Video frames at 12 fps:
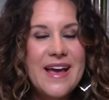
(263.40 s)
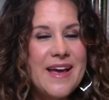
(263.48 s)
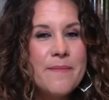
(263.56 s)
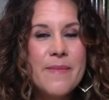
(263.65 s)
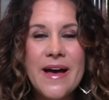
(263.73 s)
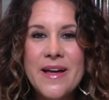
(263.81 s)

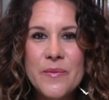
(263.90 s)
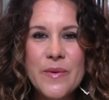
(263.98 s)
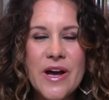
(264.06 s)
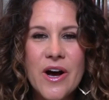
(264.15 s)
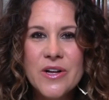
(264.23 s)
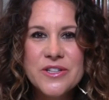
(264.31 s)
Amen.
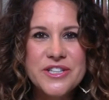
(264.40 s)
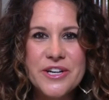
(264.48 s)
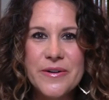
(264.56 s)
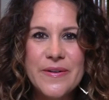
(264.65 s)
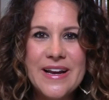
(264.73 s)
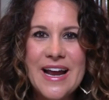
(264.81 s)
We all
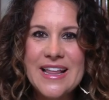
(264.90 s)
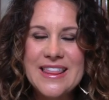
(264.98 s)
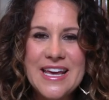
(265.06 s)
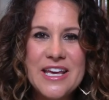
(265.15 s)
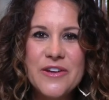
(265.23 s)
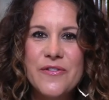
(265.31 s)
do. And I
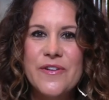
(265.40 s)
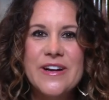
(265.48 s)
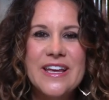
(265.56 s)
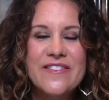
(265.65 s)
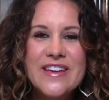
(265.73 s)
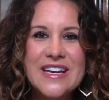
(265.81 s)
thank you for
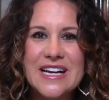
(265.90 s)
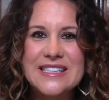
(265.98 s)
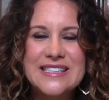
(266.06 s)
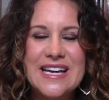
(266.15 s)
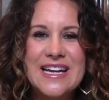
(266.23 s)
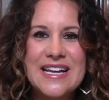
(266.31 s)
giving us
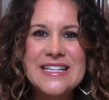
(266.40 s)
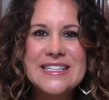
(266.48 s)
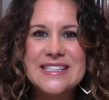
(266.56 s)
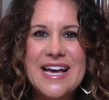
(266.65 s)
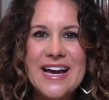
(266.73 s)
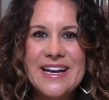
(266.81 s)
that
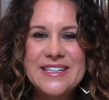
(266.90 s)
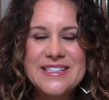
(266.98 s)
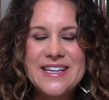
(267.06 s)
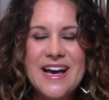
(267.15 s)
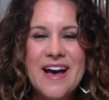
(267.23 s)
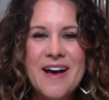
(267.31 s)

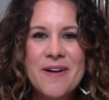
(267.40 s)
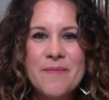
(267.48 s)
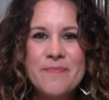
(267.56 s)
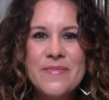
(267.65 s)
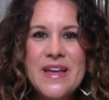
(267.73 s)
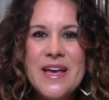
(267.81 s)
insight.
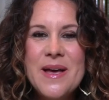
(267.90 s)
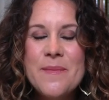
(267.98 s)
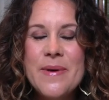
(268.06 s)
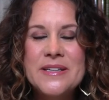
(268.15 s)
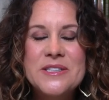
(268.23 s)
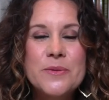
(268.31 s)

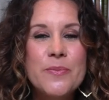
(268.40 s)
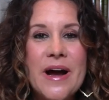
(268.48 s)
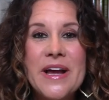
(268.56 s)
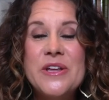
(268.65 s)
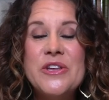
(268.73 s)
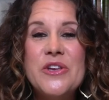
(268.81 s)
Pastor
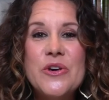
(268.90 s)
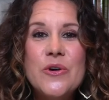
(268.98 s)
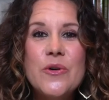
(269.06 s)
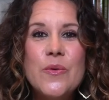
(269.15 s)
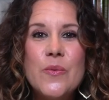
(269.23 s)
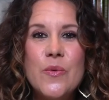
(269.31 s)
Brian,
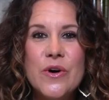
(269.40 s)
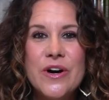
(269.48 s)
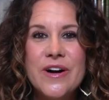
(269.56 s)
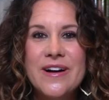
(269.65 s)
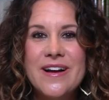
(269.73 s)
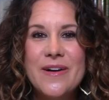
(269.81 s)
you
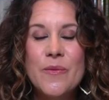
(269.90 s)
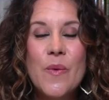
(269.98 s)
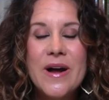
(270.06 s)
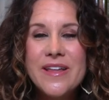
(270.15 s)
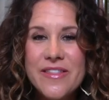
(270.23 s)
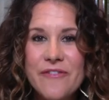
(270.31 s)
were
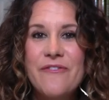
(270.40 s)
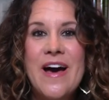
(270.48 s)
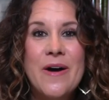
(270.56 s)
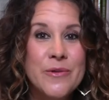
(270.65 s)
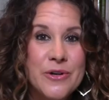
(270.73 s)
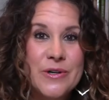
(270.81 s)
one of the
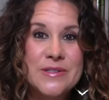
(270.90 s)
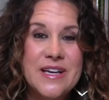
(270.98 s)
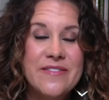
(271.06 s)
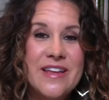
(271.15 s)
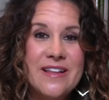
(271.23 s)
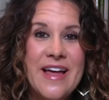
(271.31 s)
founders
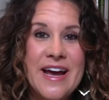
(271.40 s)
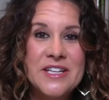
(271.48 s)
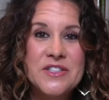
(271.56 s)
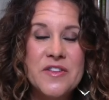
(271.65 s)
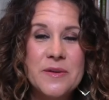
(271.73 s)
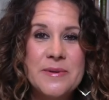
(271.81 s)
of the
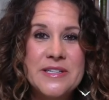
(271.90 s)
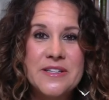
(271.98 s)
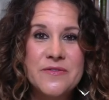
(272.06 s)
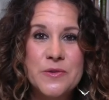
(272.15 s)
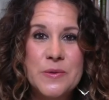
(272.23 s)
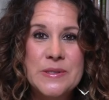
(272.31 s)
Alliance for the Peace
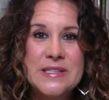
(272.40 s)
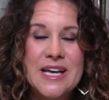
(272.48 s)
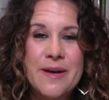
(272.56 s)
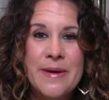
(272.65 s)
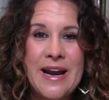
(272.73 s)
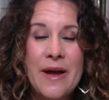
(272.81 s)
of
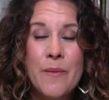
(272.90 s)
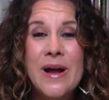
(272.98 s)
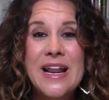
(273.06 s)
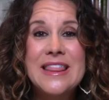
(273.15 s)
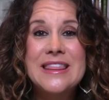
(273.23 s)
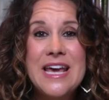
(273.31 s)
Jerusalem. And I
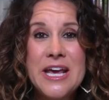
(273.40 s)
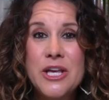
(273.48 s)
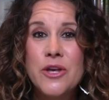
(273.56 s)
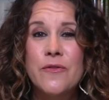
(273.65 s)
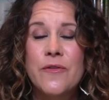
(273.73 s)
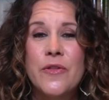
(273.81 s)
want to
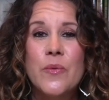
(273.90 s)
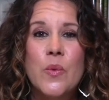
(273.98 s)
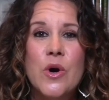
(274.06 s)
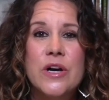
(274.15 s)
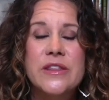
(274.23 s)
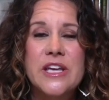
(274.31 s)
thank you for the
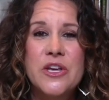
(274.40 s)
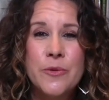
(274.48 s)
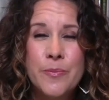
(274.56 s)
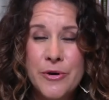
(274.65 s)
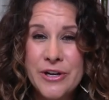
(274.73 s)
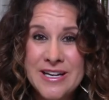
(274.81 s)
work that you
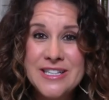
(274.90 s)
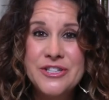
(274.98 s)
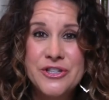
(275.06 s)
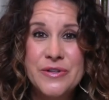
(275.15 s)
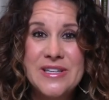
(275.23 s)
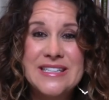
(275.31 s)
put
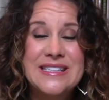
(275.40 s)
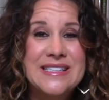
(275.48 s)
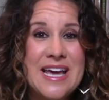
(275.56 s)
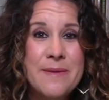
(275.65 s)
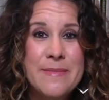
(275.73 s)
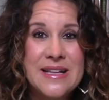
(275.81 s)
into these
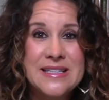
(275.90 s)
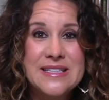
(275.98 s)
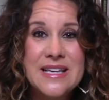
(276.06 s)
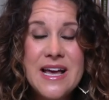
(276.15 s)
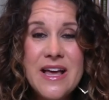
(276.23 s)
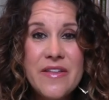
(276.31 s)

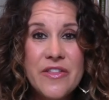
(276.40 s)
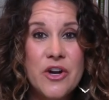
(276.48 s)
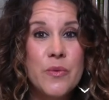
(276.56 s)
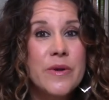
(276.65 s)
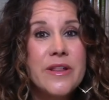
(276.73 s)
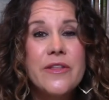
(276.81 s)
statements that
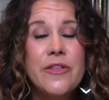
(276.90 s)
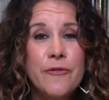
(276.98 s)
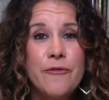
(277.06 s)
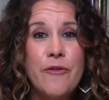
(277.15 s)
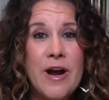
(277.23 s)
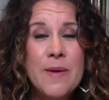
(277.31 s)
are really the
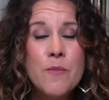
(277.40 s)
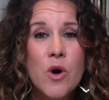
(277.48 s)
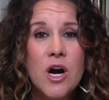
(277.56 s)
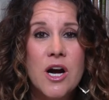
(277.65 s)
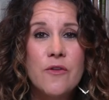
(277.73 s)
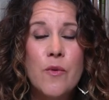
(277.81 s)

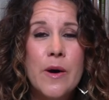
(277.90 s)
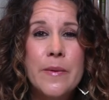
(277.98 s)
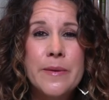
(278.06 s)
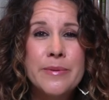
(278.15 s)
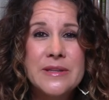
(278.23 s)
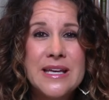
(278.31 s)
framework of what
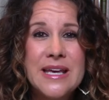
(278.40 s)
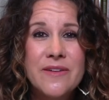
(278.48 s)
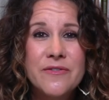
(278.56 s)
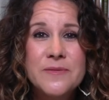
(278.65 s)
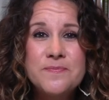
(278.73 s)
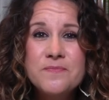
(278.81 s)
we believe.